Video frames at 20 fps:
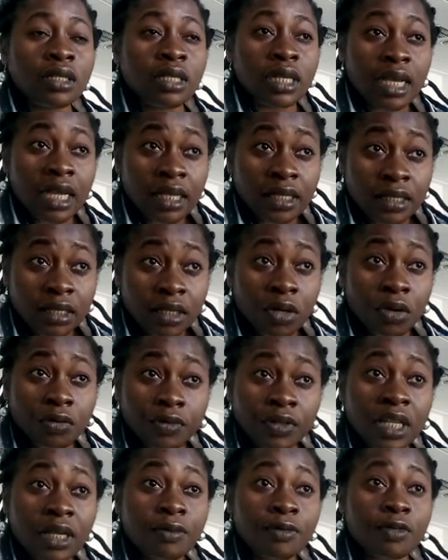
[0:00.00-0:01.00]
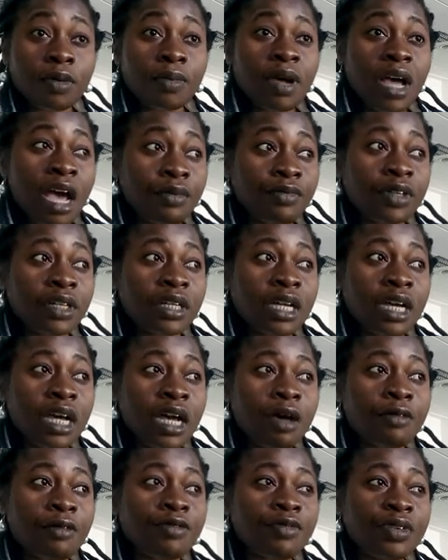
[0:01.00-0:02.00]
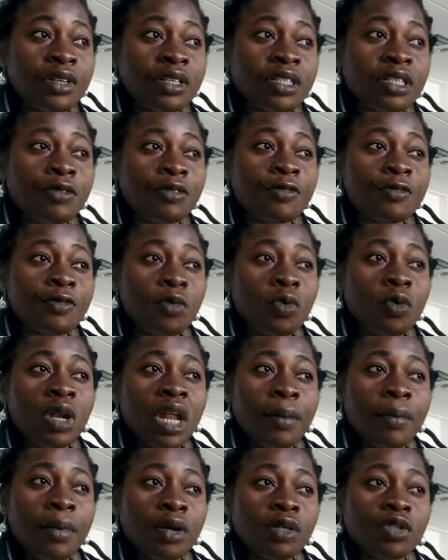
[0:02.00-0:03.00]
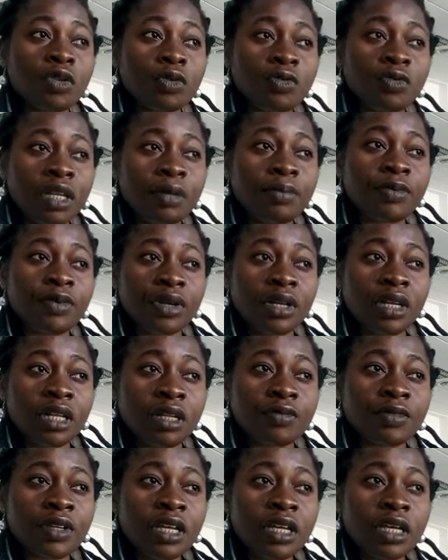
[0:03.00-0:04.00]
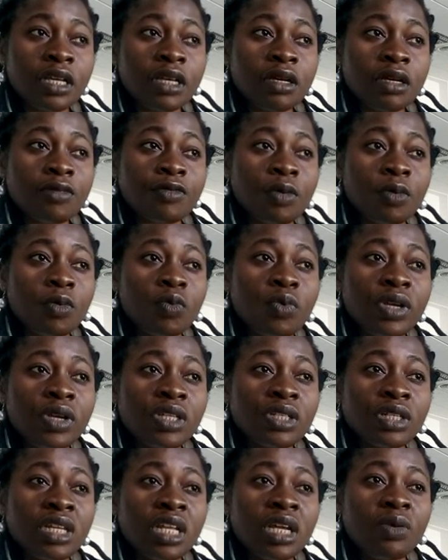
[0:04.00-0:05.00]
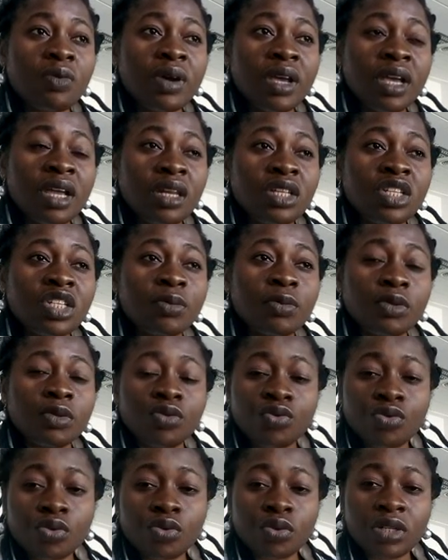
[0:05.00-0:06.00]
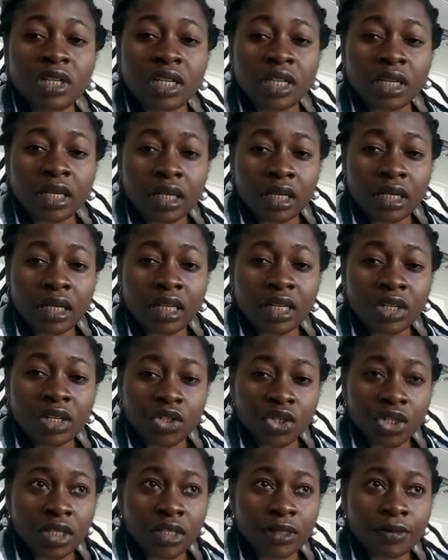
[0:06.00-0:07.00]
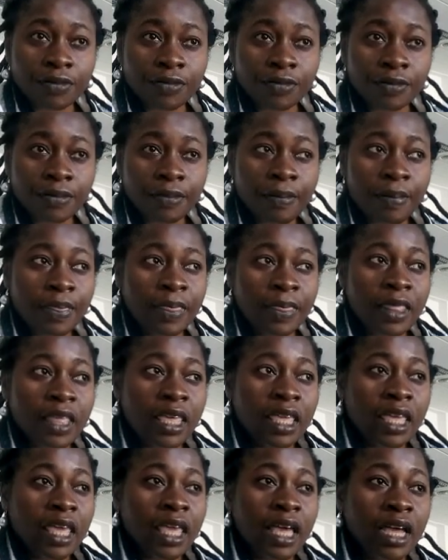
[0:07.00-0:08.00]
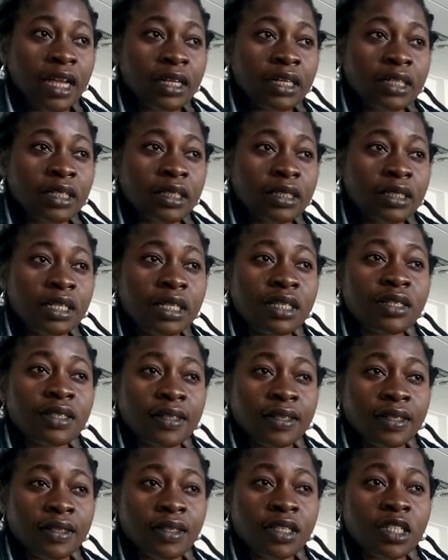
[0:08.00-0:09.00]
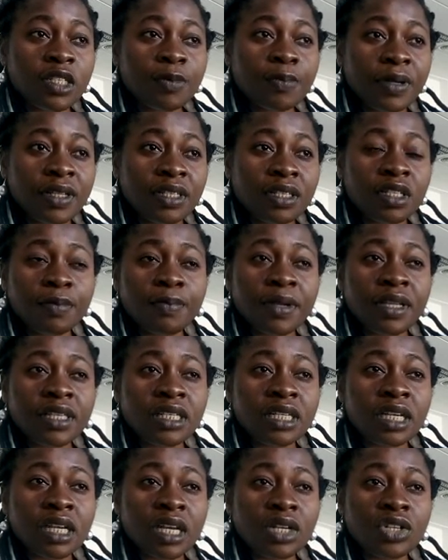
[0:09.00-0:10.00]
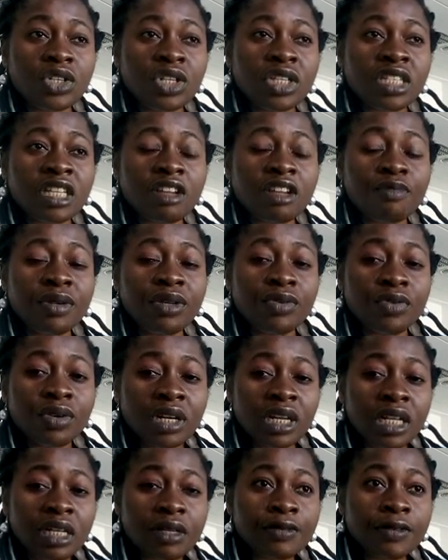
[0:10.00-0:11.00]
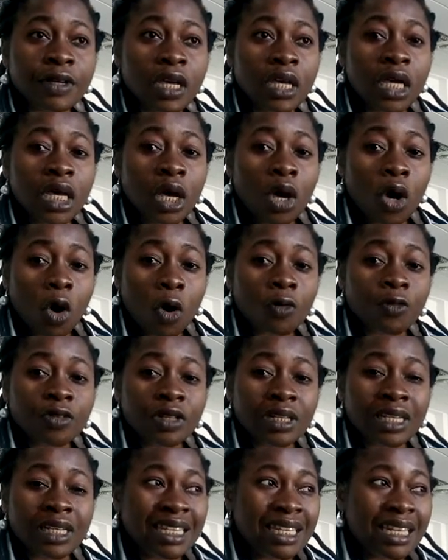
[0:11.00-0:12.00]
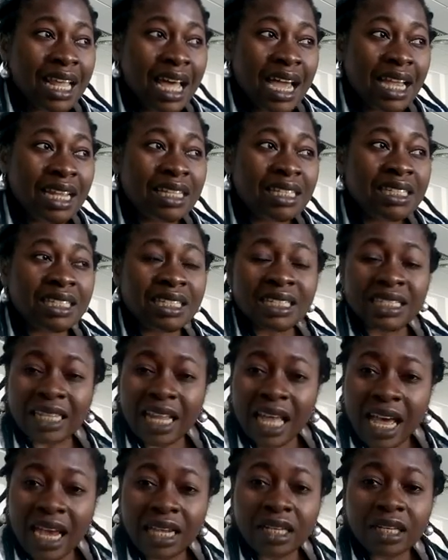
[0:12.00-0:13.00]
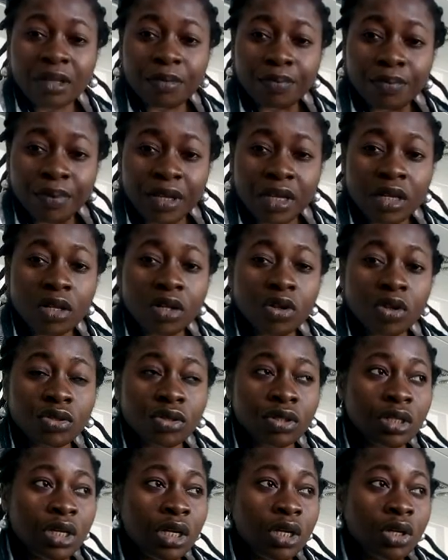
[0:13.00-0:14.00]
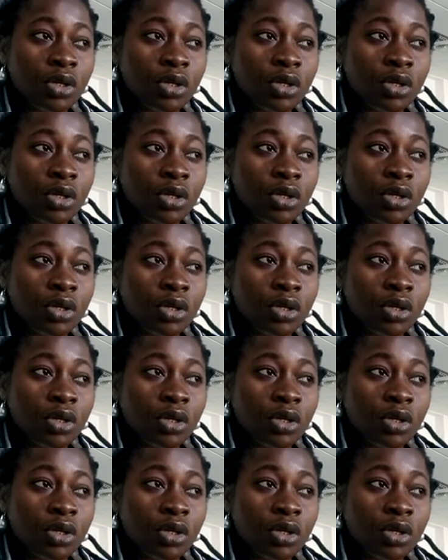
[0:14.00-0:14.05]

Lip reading: 30 of them from Africa, have received full amount of debt relief from which they were eligible through the initiative. And these 36 participating countries have been relieved of $99 billion